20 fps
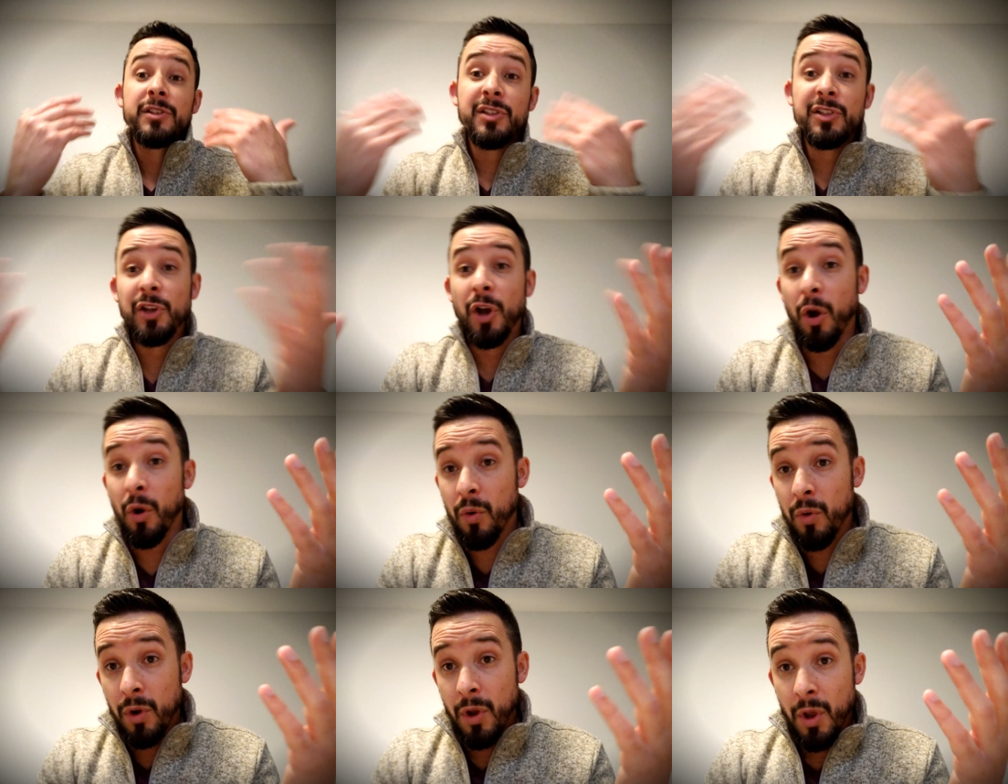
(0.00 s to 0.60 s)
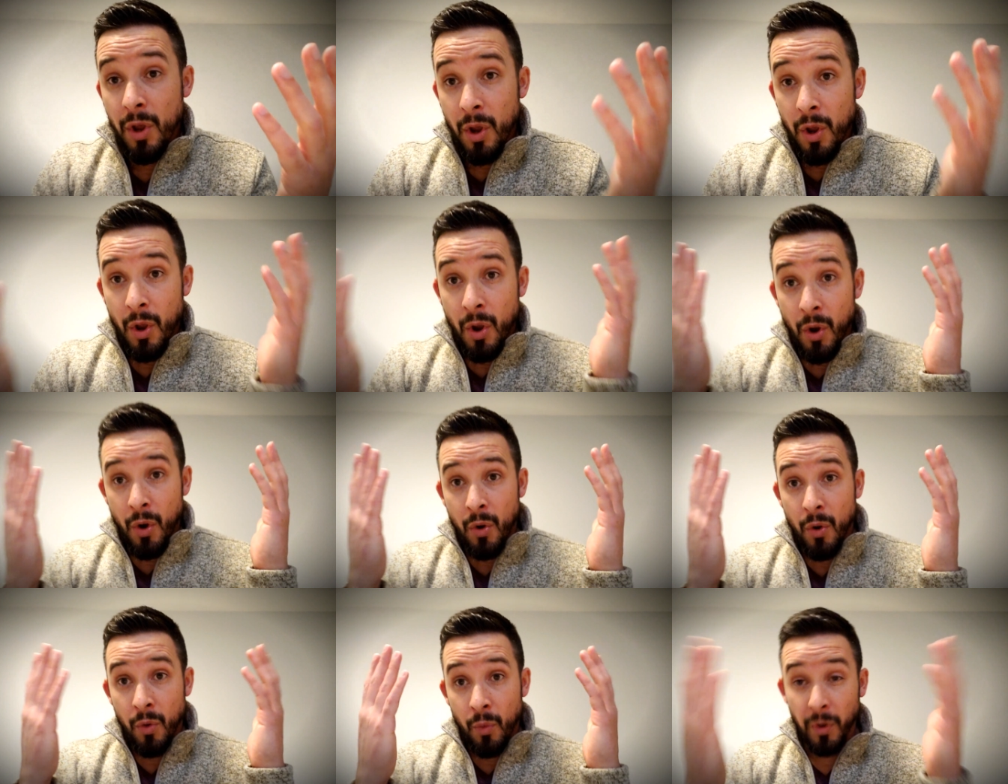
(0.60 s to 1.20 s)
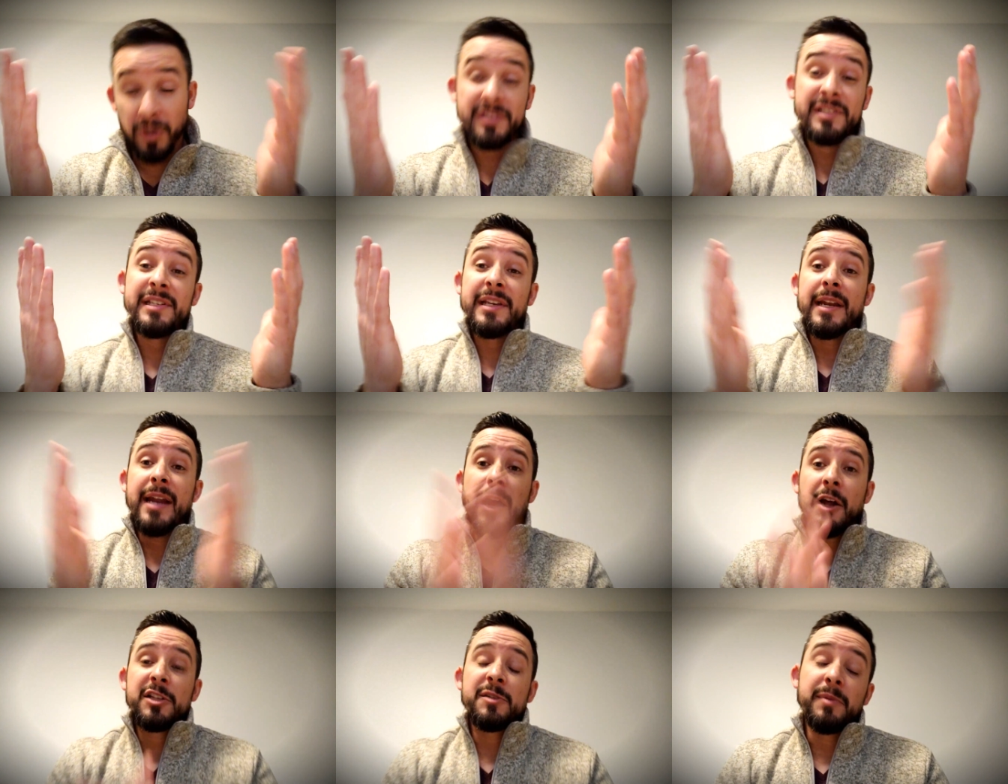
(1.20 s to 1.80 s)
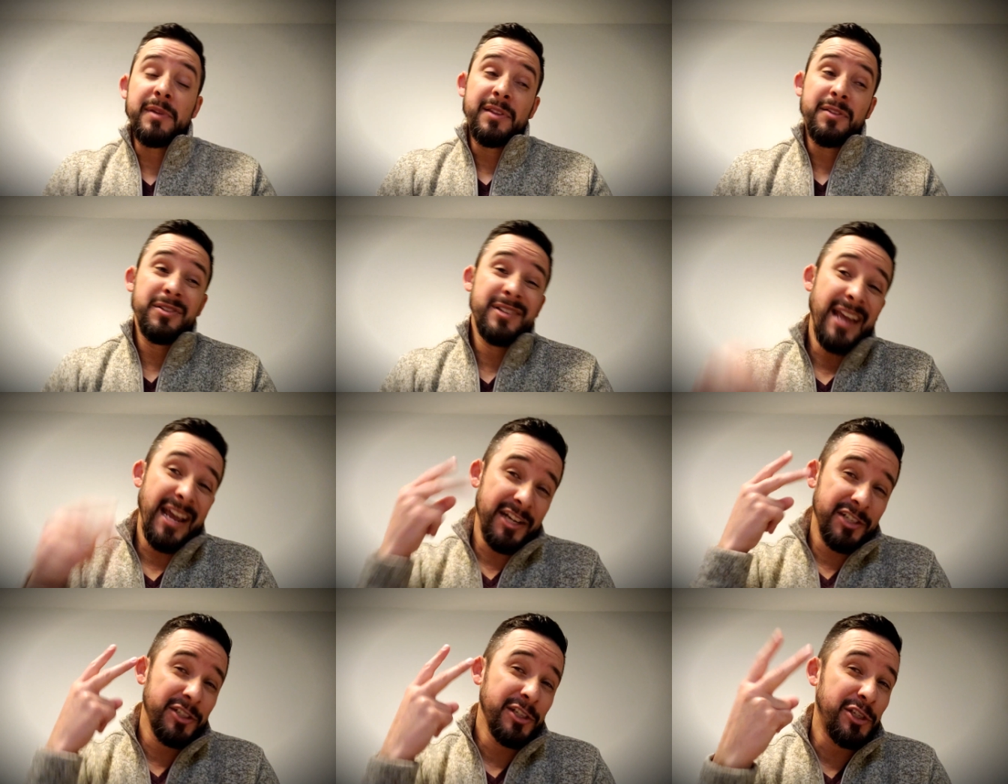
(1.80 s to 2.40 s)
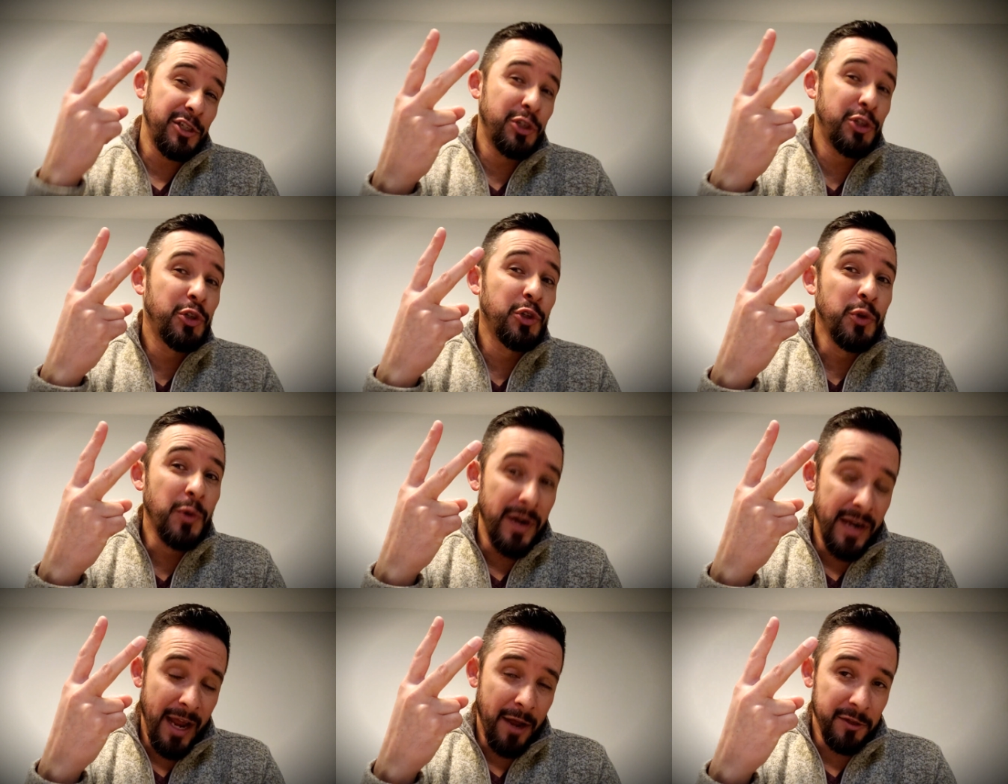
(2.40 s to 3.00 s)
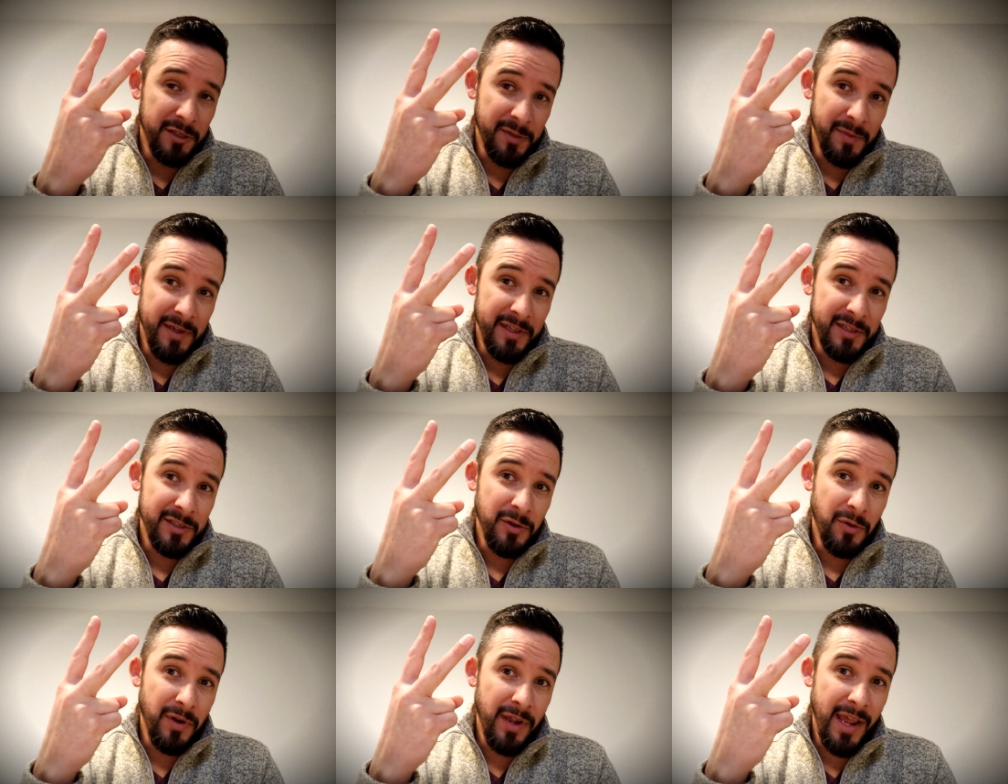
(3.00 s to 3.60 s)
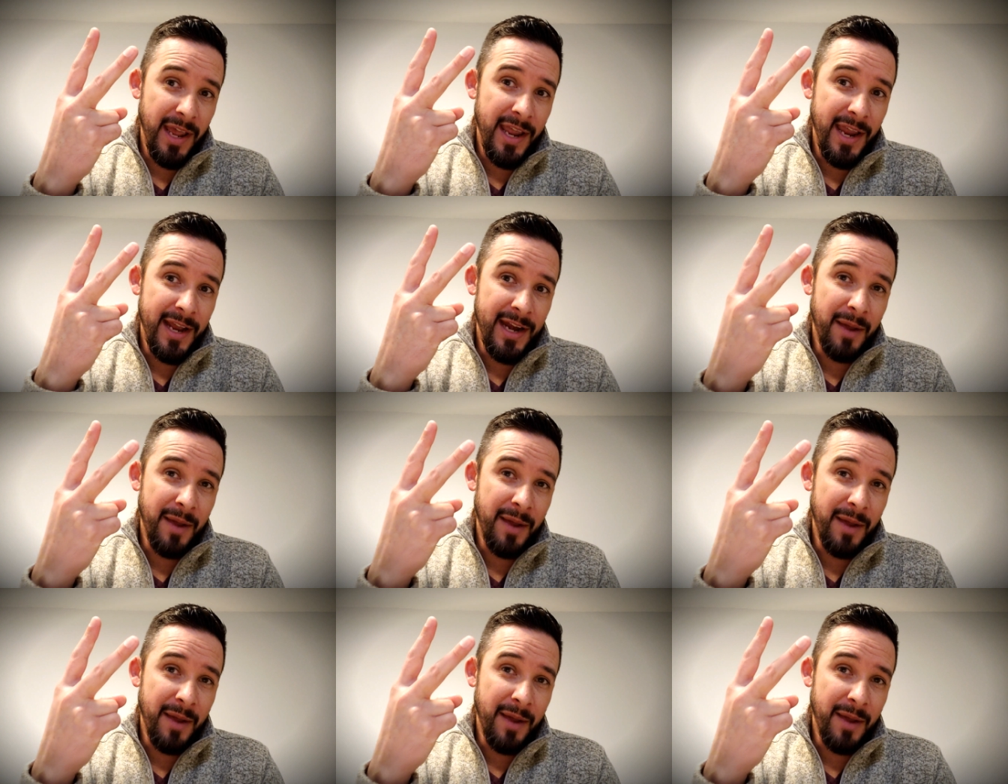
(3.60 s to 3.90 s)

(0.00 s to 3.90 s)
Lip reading: So what's the announcement? There's actually two announcements, okay?